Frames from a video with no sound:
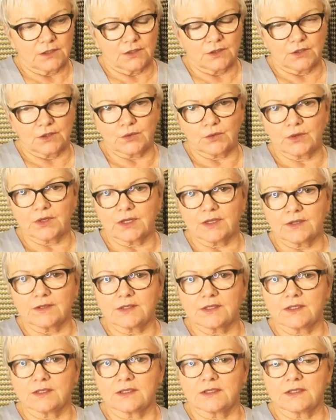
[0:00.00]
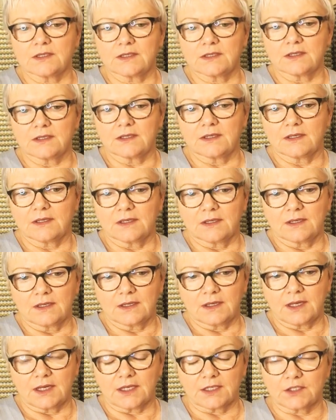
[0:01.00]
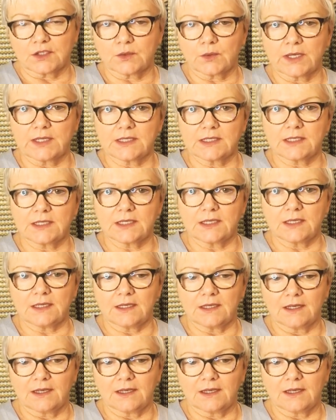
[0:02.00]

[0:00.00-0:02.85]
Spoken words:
2020,